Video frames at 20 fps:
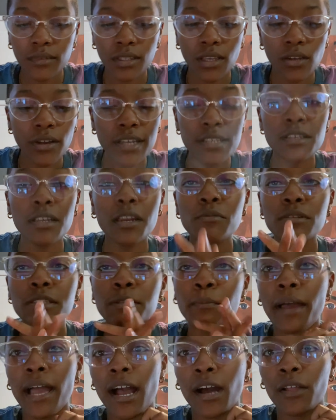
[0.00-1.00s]
Okay, so that was
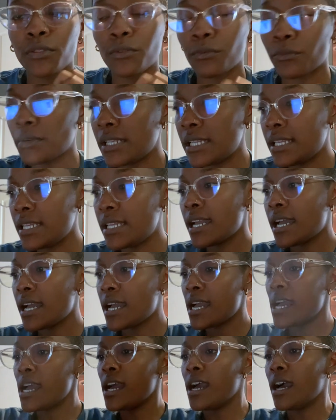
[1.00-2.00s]
pile 3.
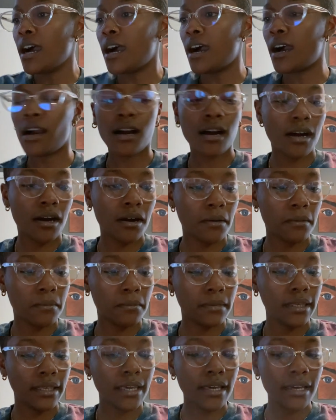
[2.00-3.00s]

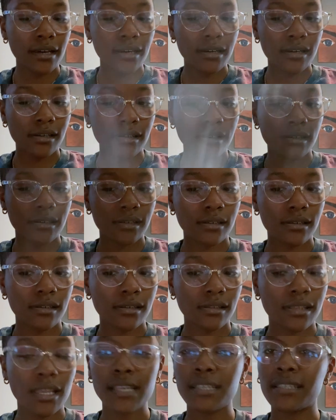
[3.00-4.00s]
Yeah.
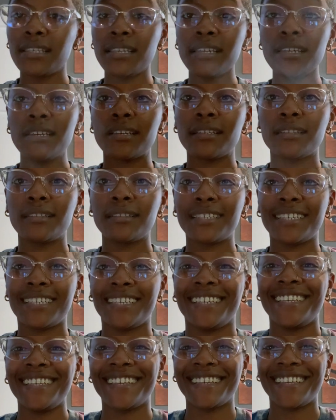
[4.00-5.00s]
That's it.
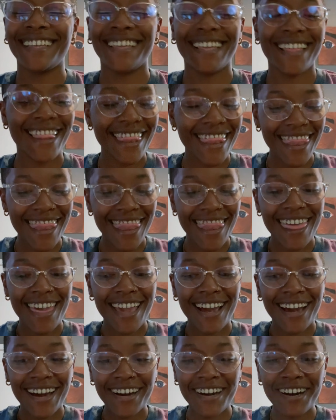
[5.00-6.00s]

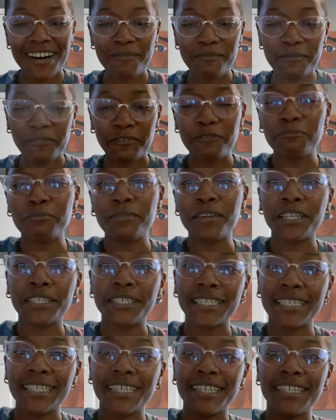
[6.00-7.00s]
If you pick
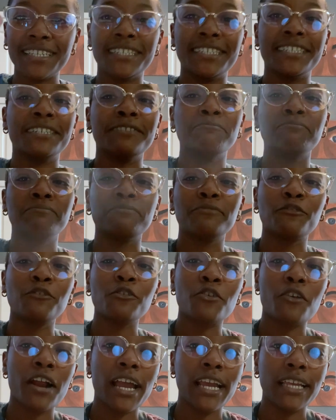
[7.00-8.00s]

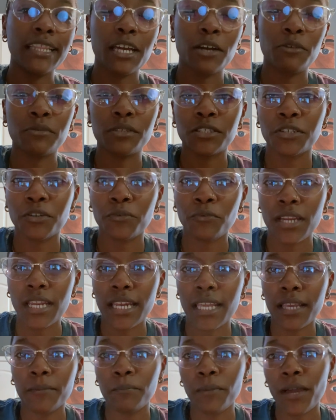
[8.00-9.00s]
Fluorite, that was your
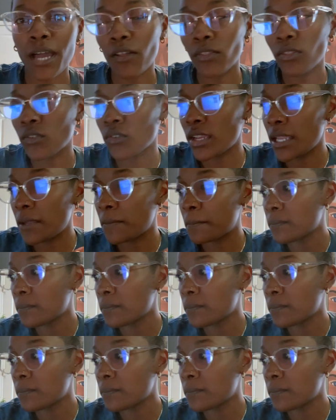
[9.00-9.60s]
reading, pile 3.